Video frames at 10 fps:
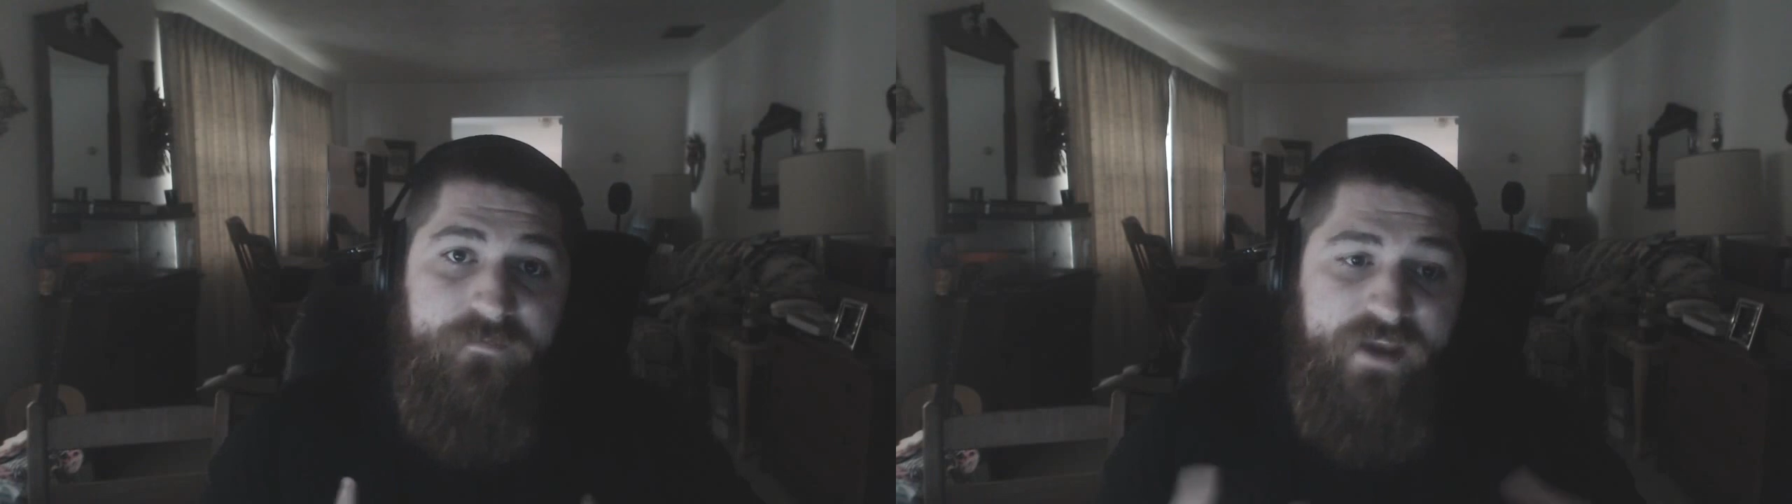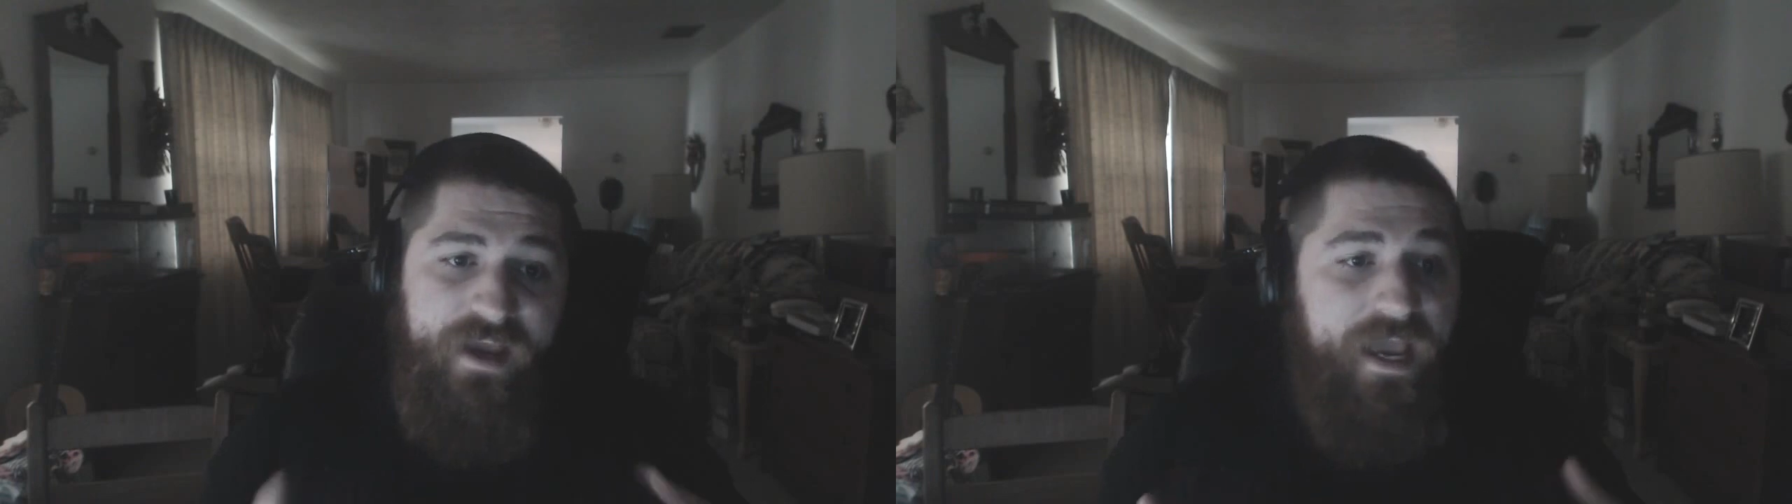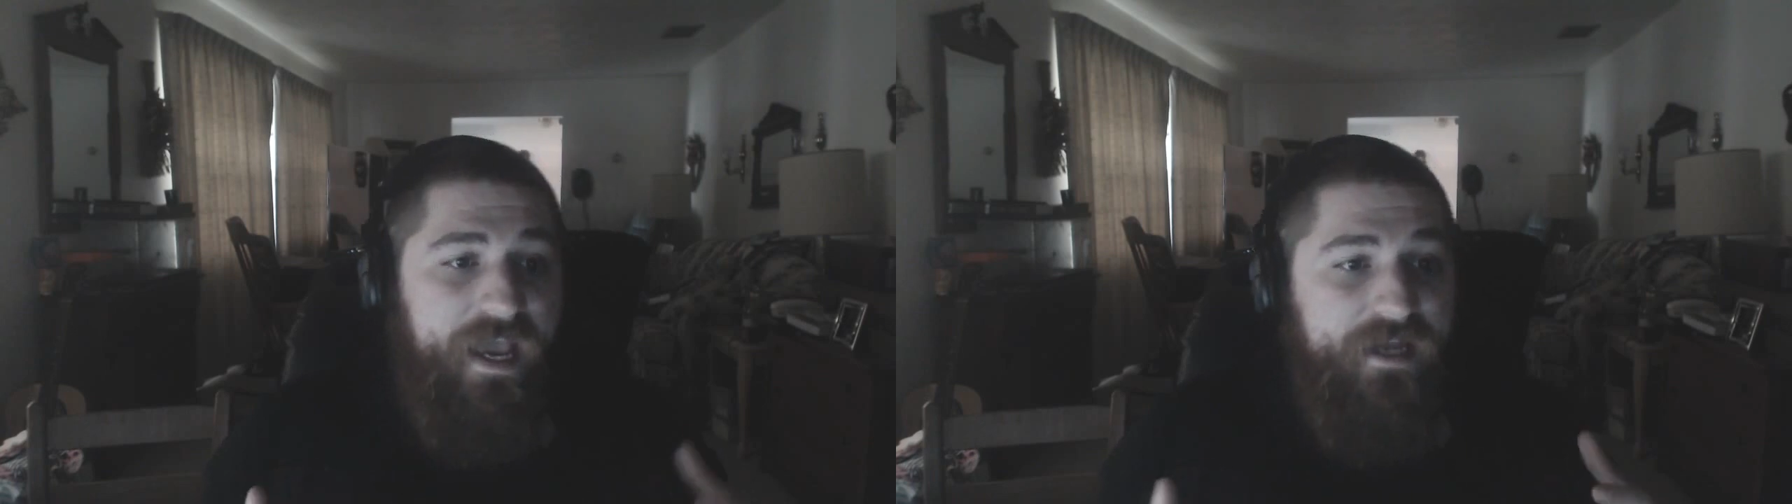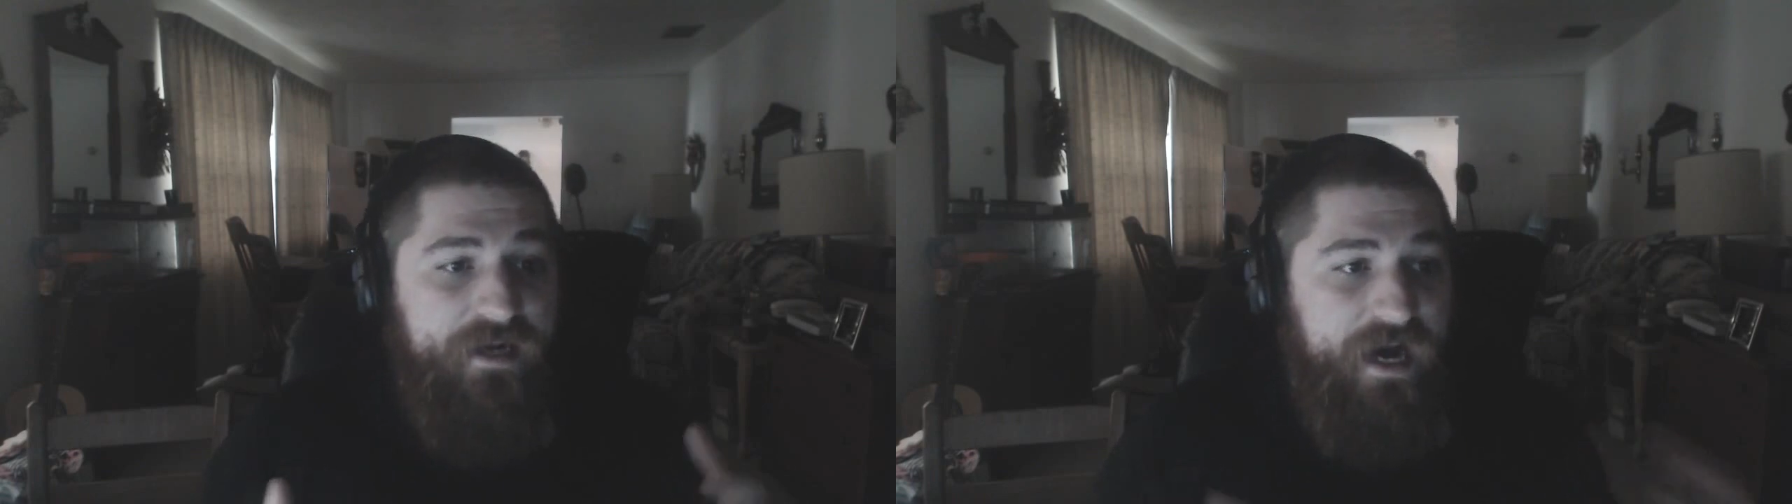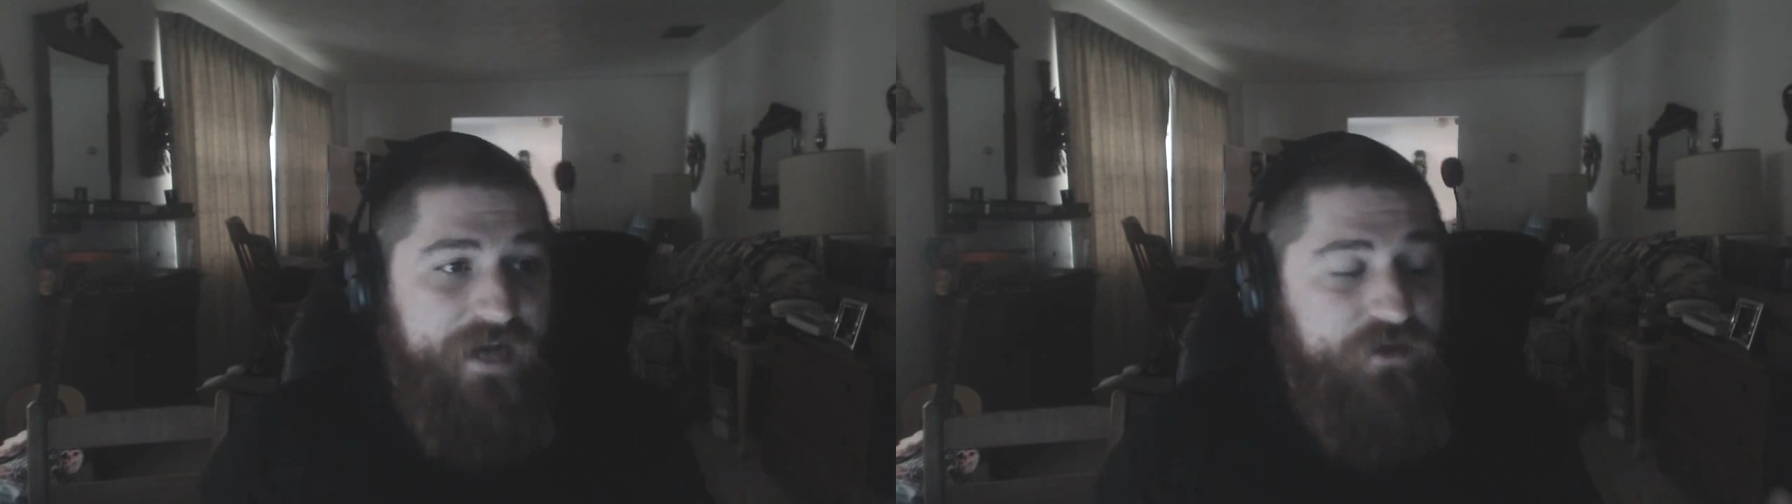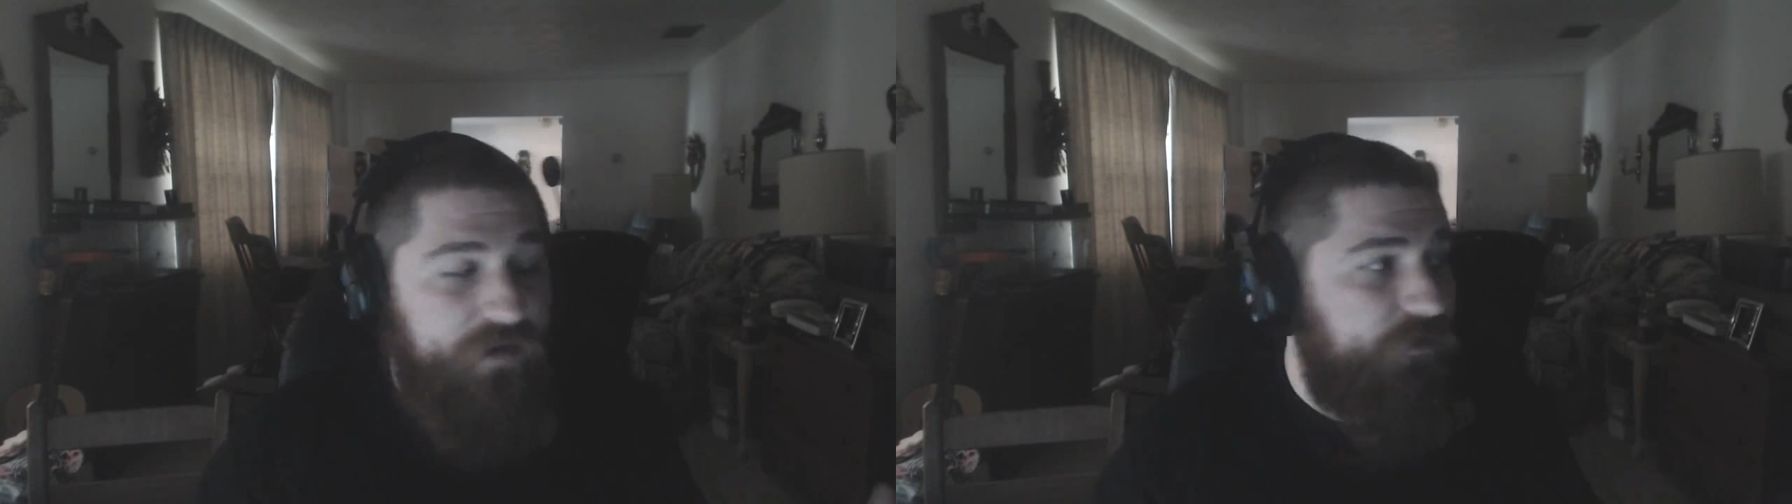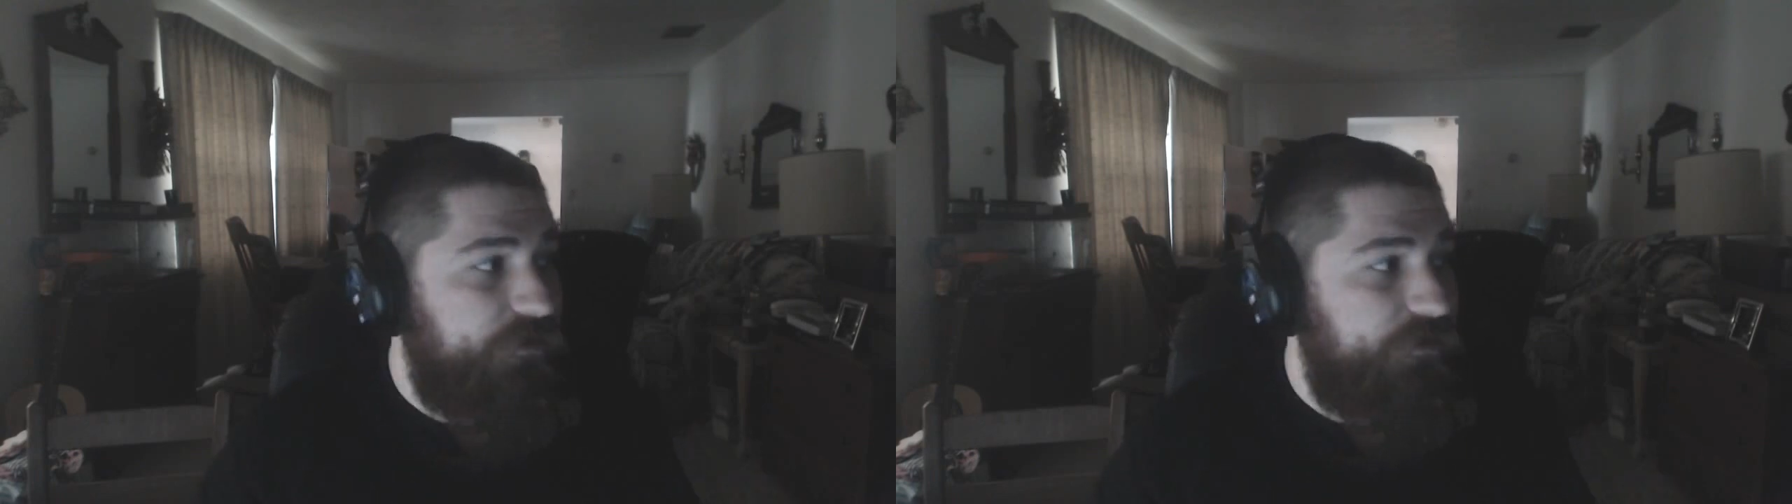And I drive her to